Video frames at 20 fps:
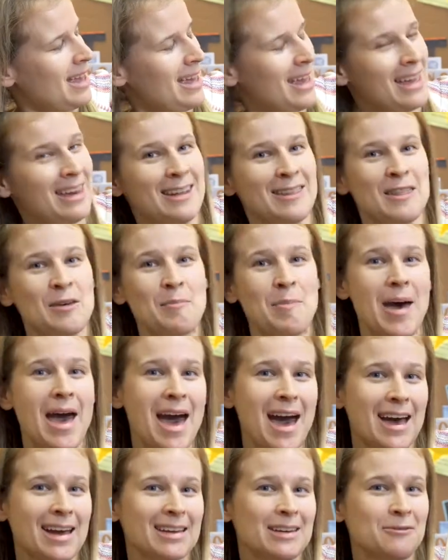And in the
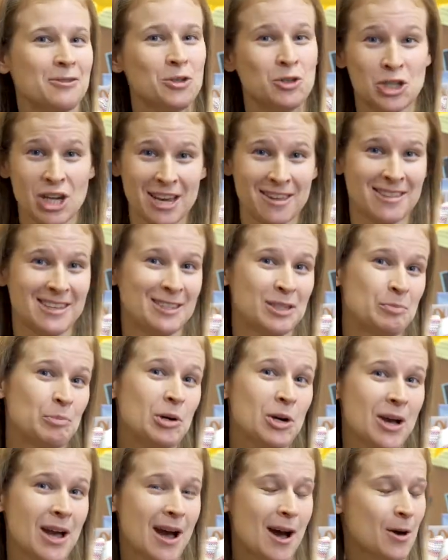back, if you check this
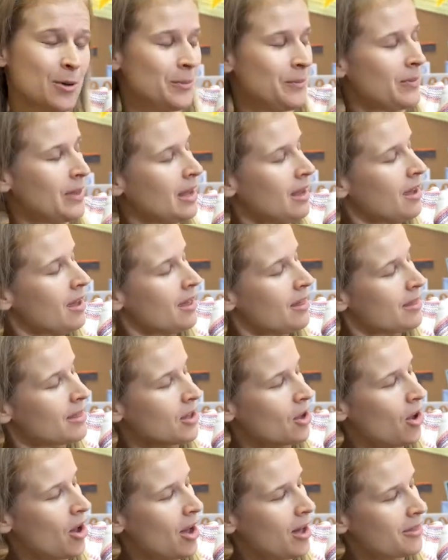book out, the
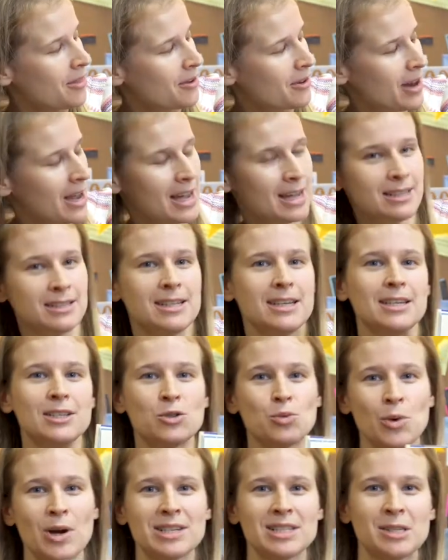author has
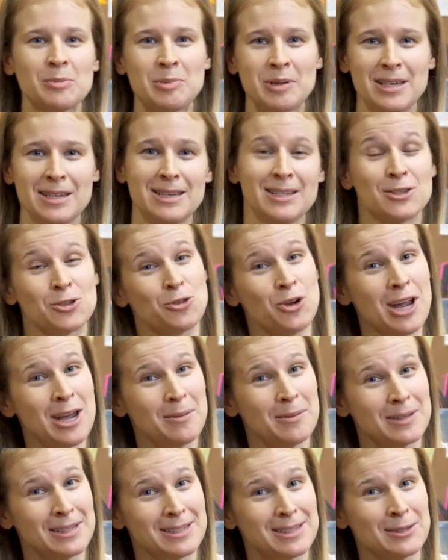his recipe, his
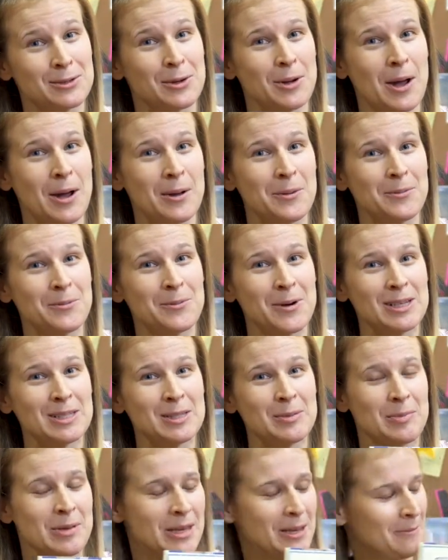grandma's uh,
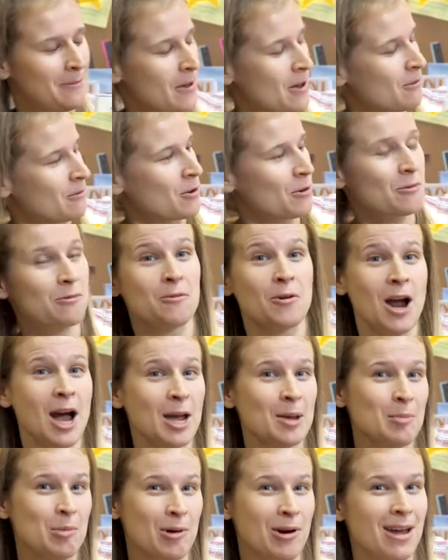recipe for
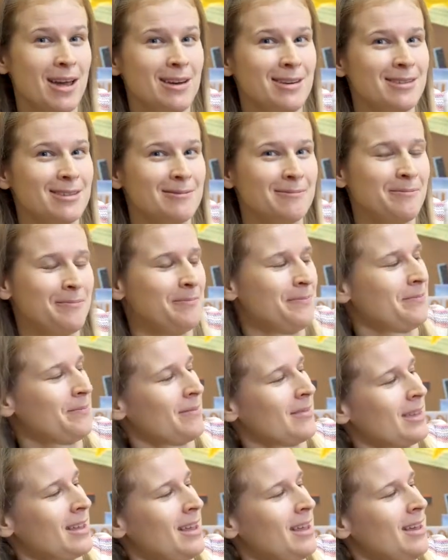fry bread.
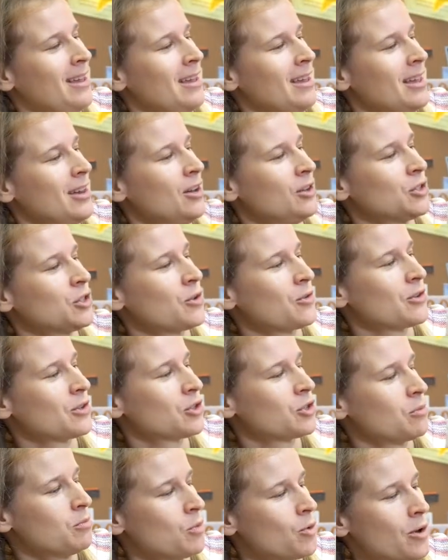And also there's
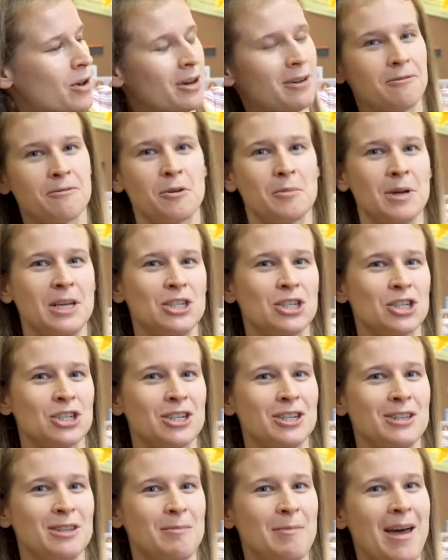some more information
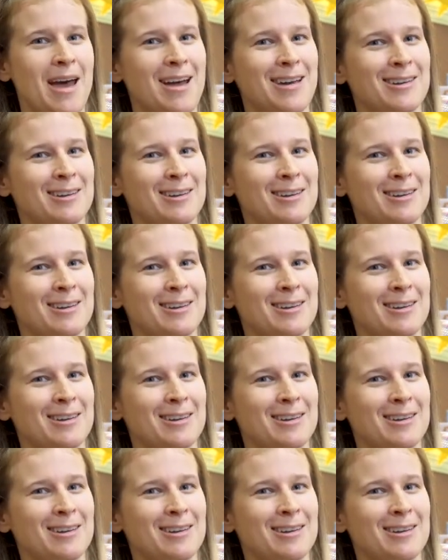in the back